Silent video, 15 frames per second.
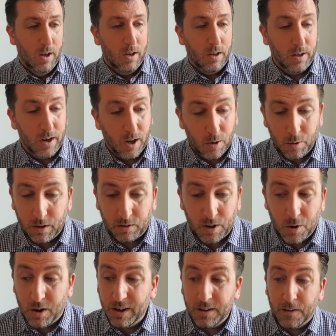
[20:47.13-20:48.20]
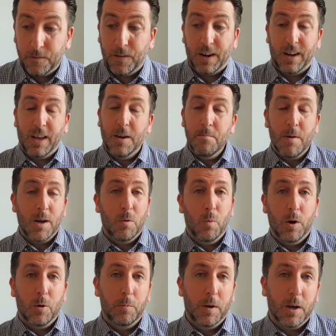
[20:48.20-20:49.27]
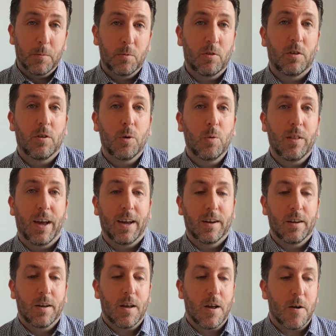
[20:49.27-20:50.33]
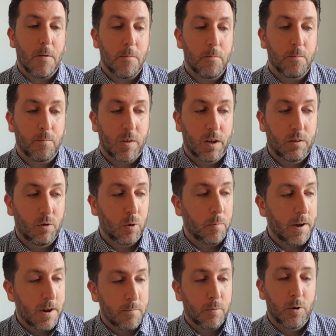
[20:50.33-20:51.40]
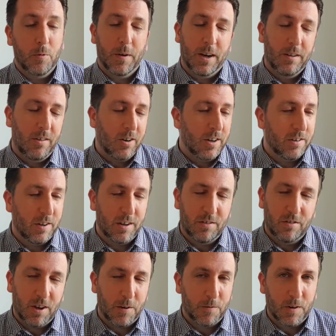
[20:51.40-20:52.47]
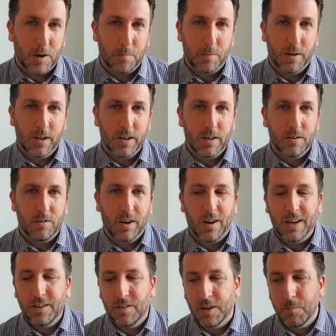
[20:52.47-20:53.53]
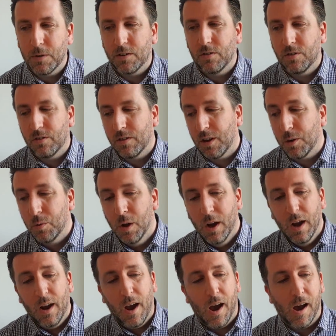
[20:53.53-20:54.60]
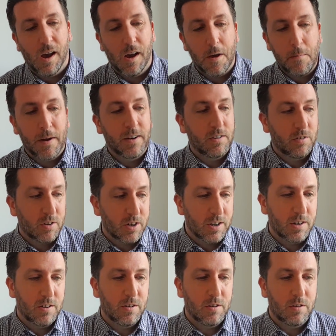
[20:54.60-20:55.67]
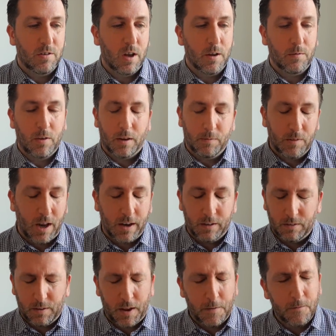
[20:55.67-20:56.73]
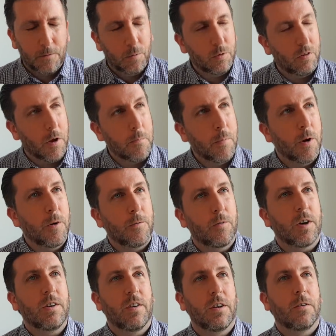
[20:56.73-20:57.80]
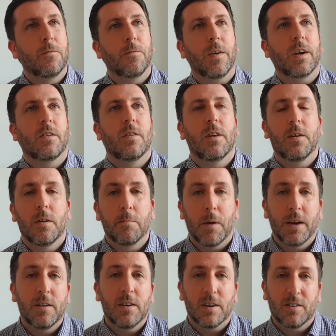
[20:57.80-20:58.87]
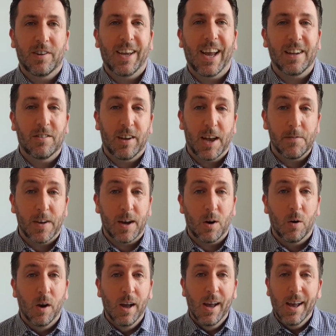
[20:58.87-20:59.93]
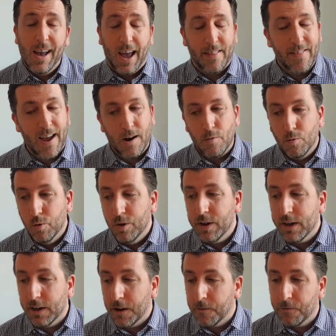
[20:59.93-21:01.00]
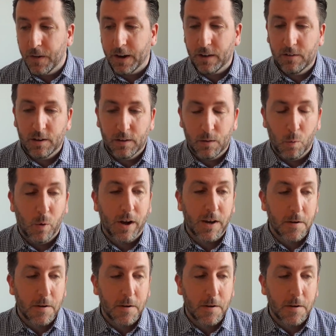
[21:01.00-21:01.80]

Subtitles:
hiding the fact that he may well be able to do that. It's all about improvement, and Dier's had a tough couple of years. 18 months or so, appendicitis. Was it a perforated, infected appendix that he had to have out, and that really affected the way